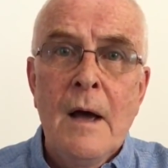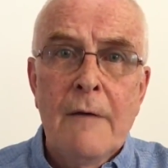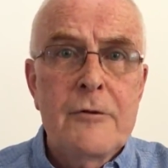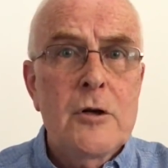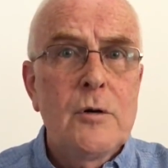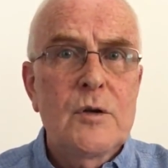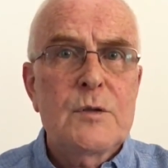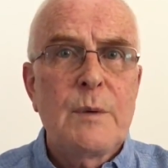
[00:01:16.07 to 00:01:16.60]
Of
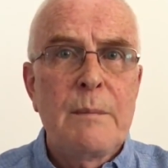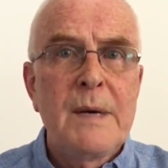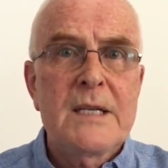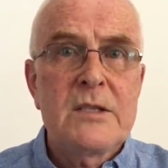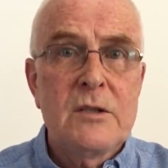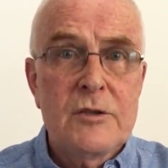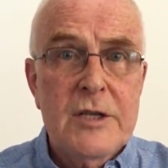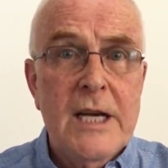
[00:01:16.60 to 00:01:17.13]
course, we
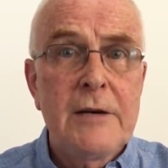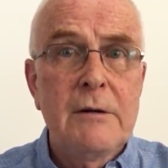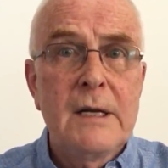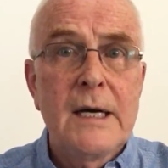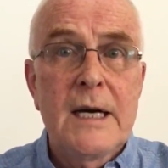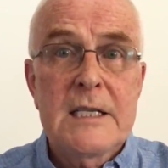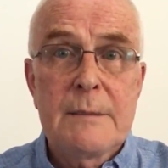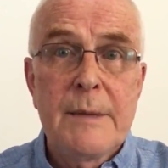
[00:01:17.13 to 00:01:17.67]
mustn't
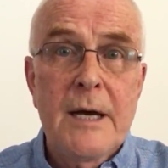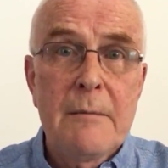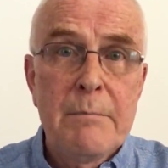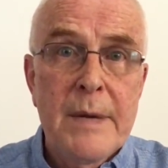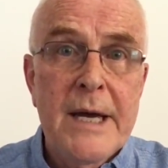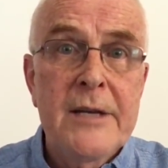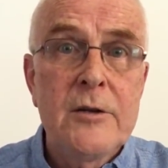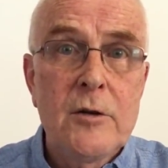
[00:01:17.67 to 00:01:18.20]
generalise about
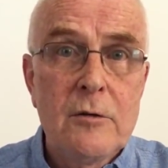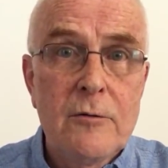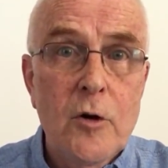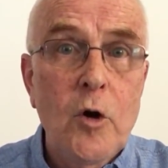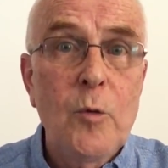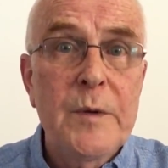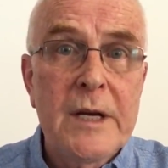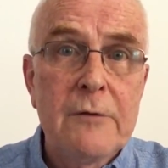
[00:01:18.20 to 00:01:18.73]
men who've
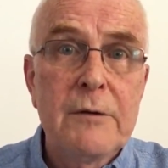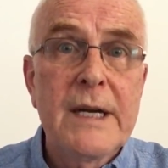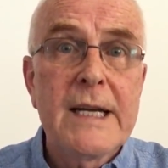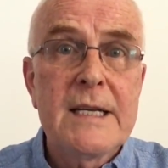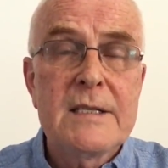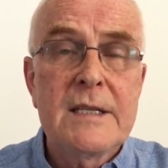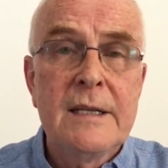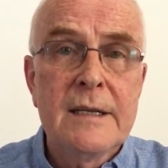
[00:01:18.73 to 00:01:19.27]
all been
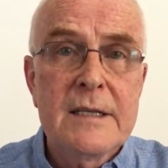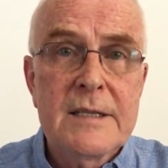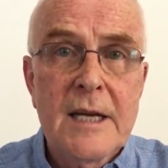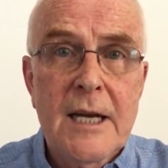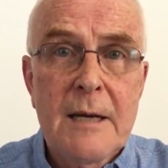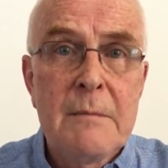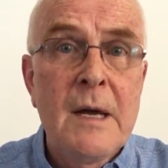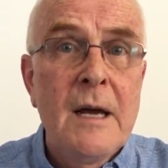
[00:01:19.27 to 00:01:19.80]
raised in the
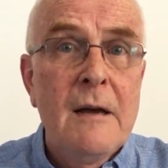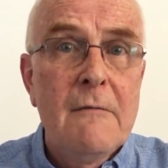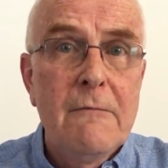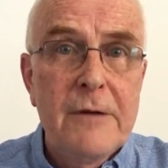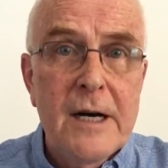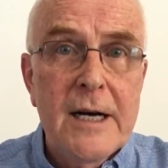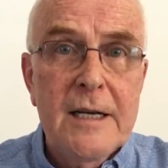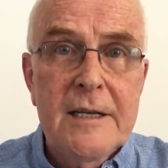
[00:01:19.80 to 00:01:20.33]
same
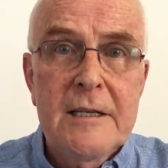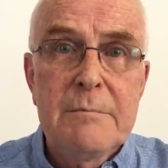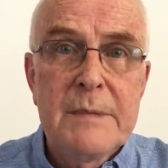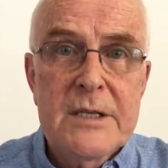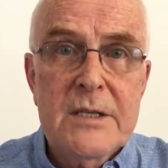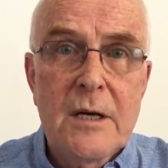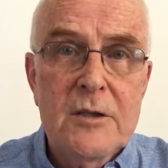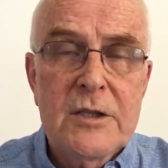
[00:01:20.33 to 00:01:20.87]
violent,
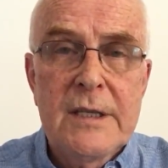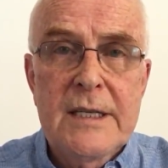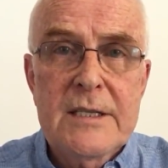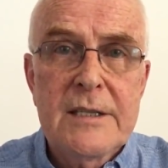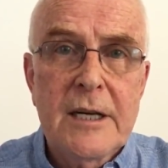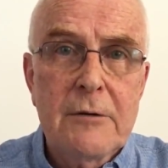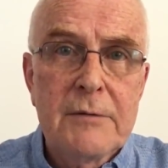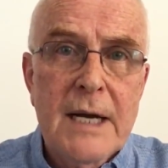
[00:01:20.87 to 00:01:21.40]

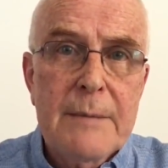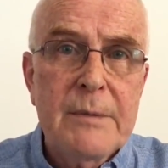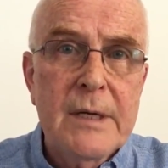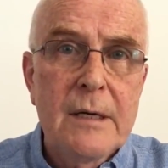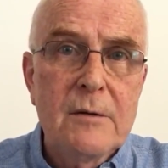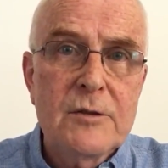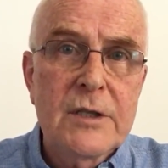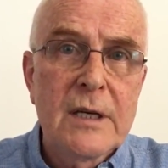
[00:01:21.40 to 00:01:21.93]
misogynistic rape
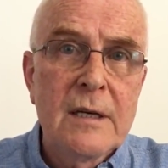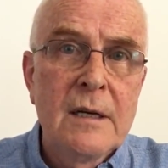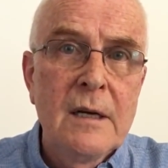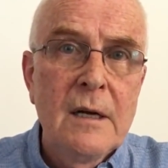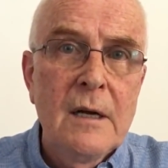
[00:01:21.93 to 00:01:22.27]
culture.